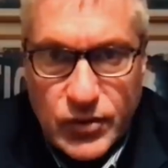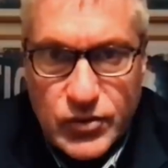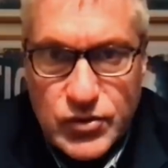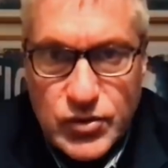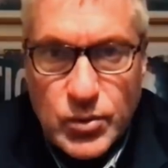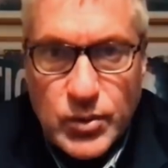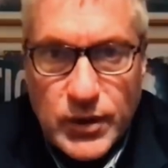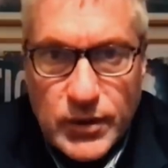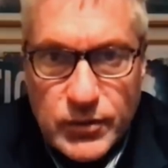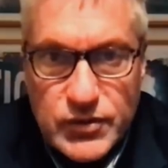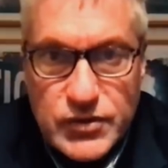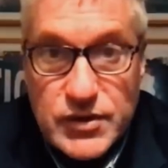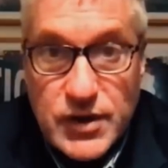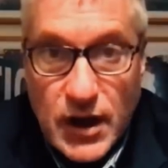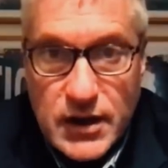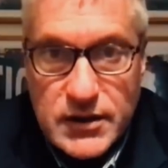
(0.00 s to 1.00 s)
know, do what was
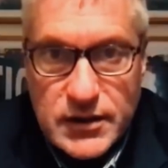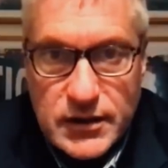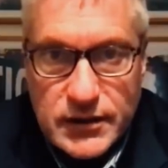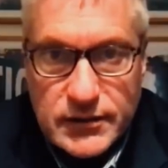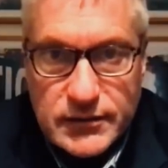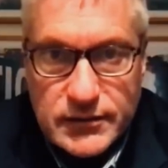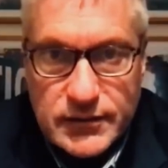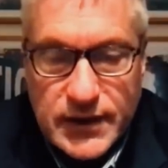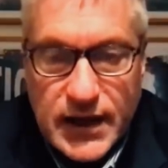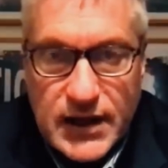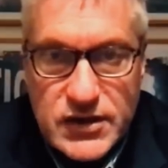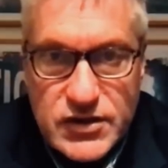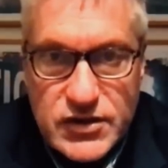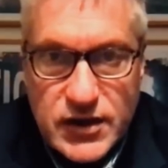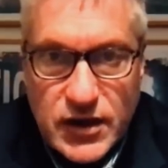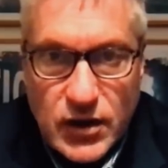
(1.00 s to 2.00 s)
done to Ken
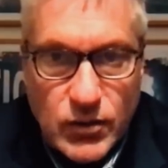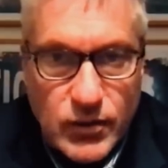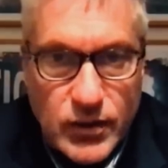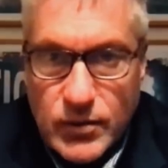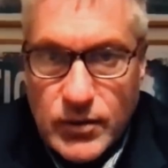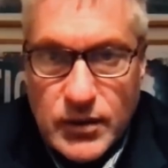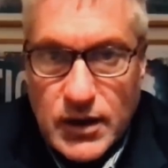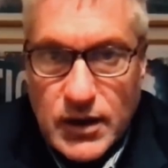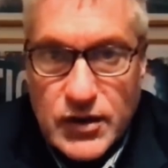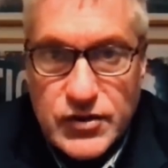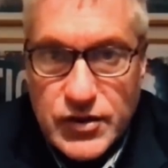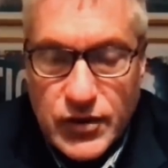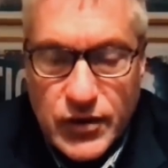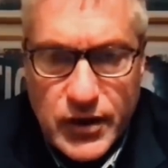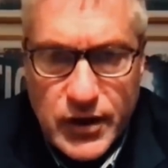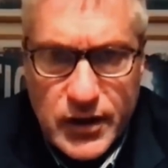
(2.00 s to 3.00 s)
Sarawiwa in
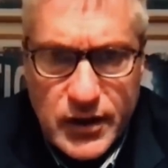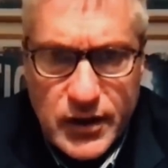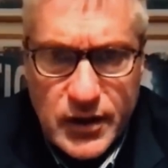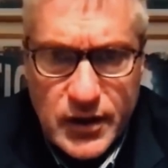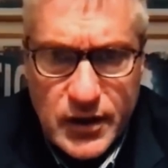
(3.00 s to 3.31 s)
Nigeria